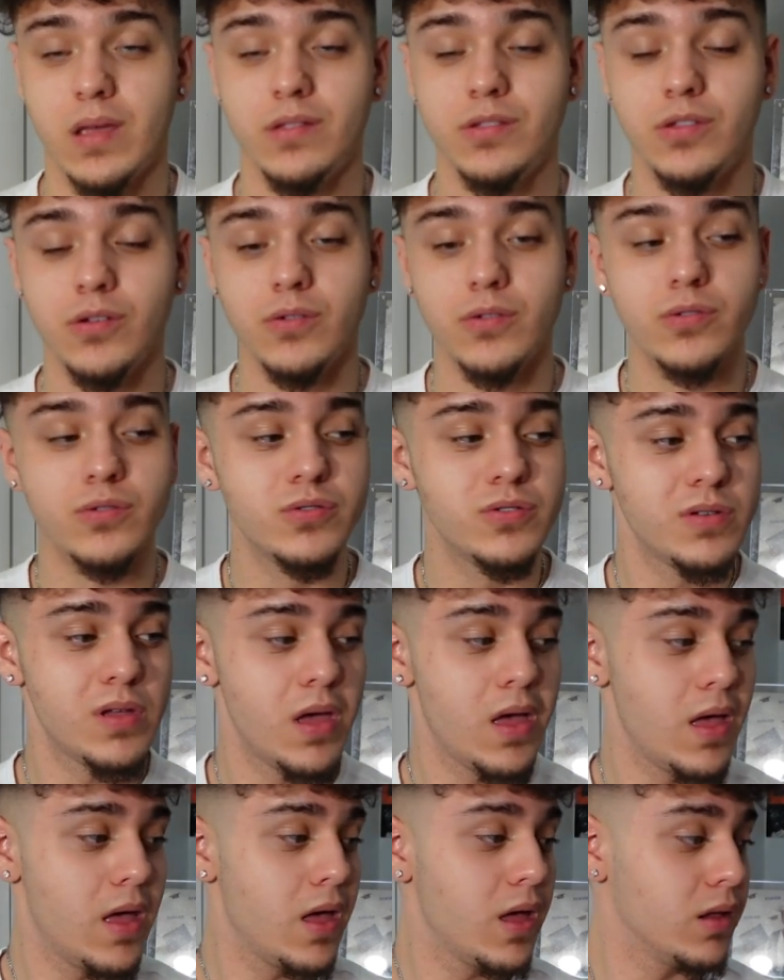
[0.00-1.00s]
Those
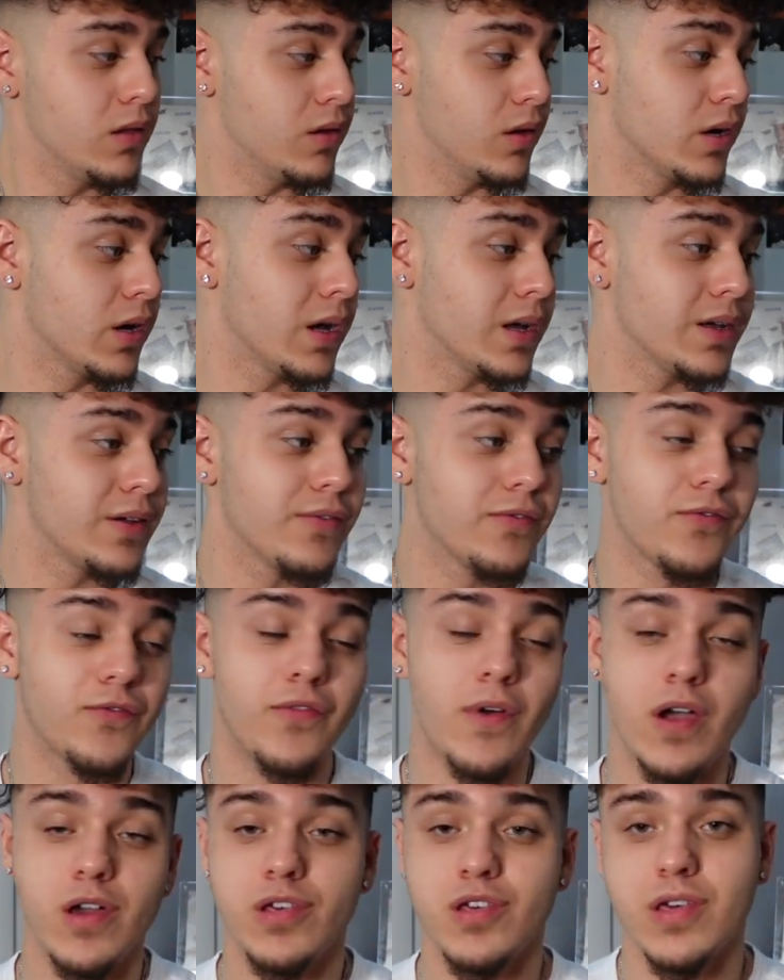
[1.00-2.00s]
look
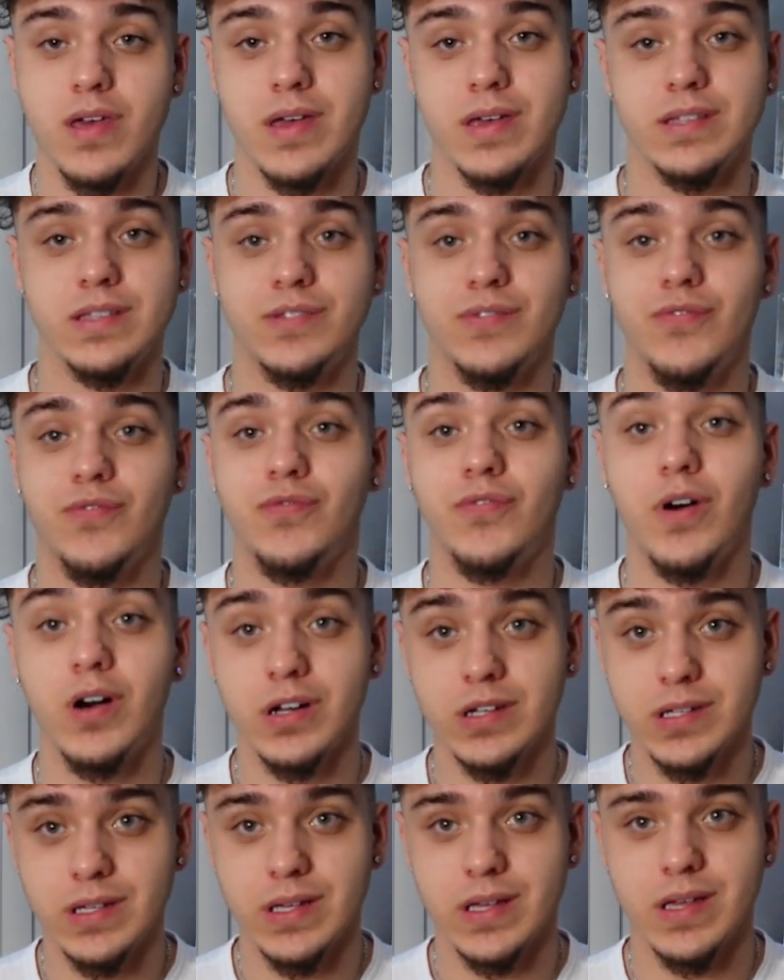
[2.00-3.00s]
fresh as
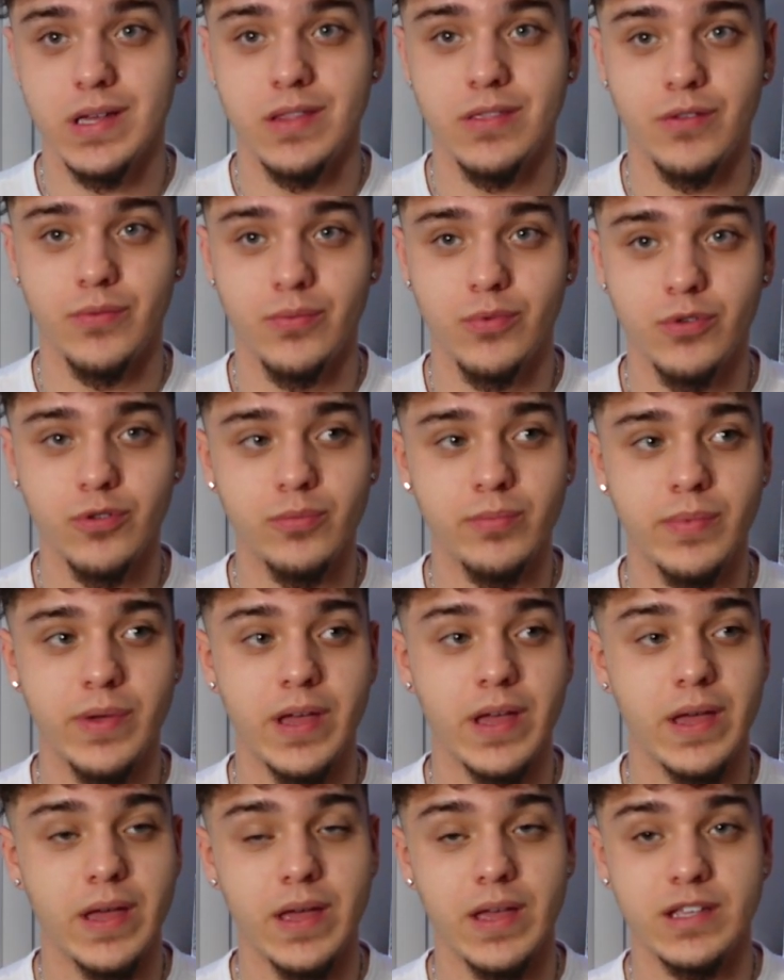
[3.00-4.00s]
in the room,
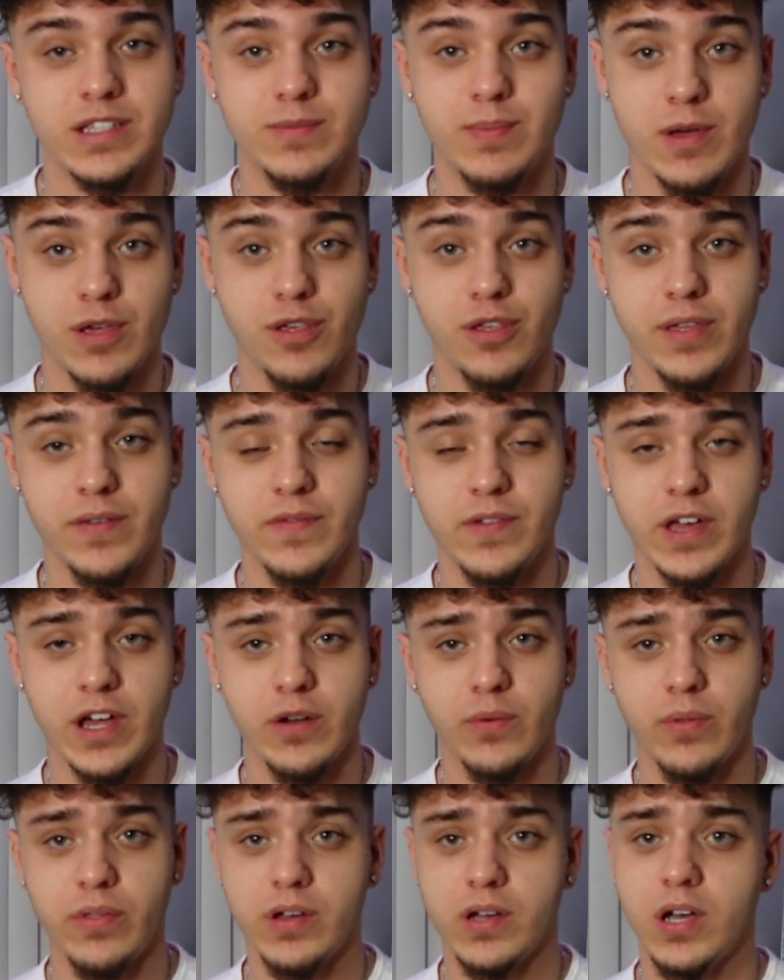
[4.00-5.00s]
especially if you get
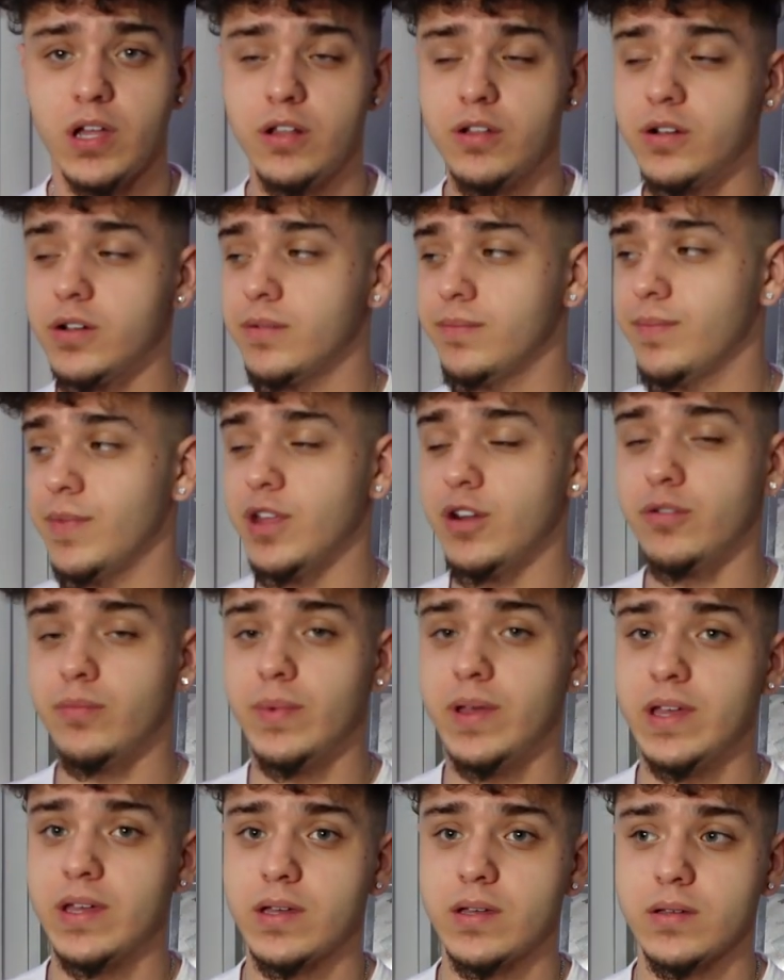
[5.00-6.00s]
it with the color. It'll
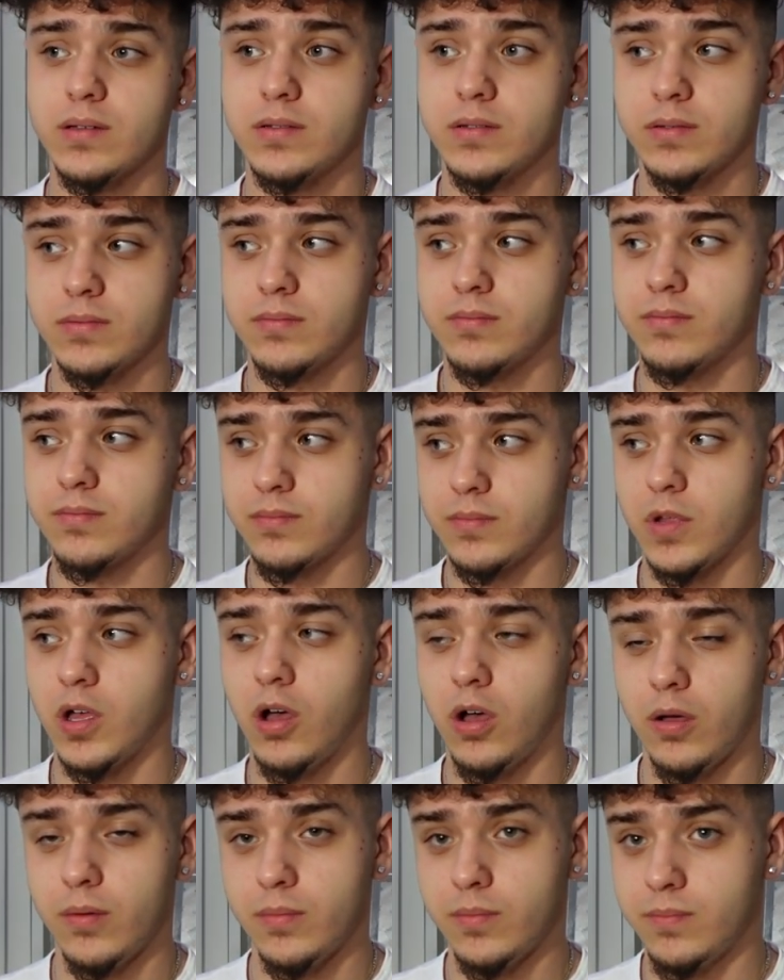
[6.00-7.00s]
make
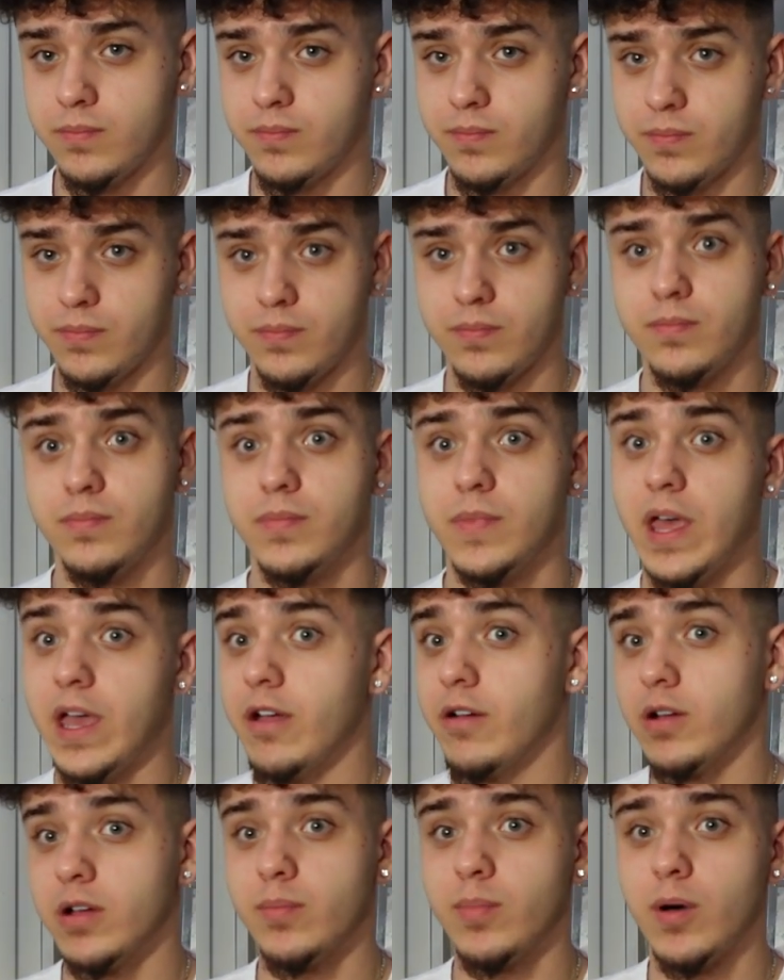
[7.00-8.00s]
um, the
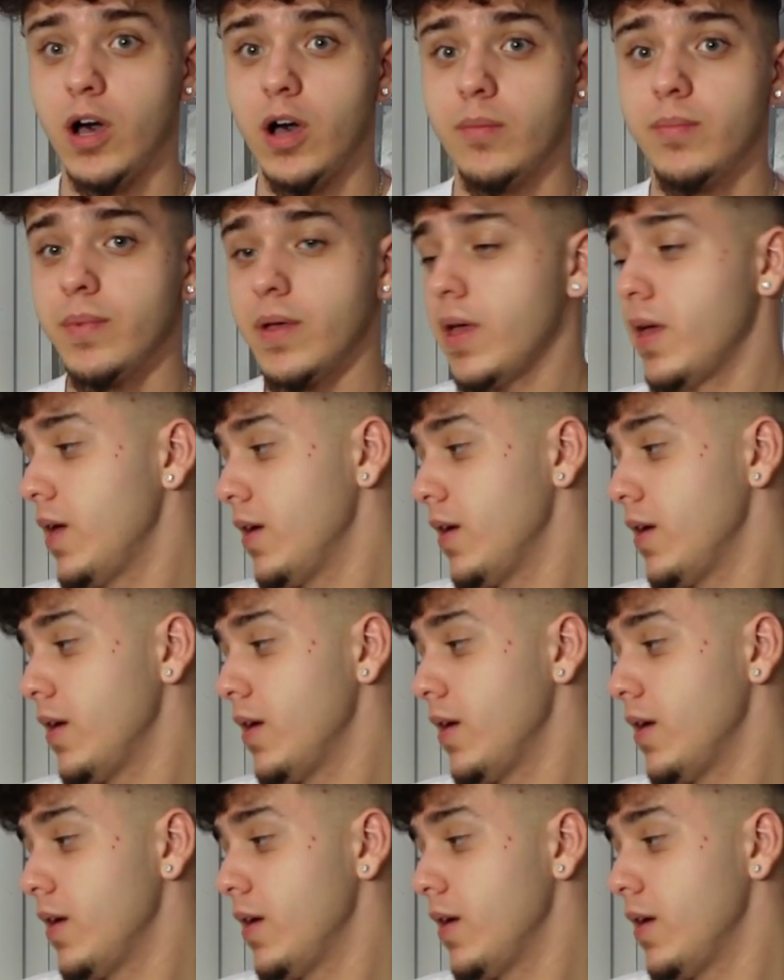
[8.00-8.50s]
area pop.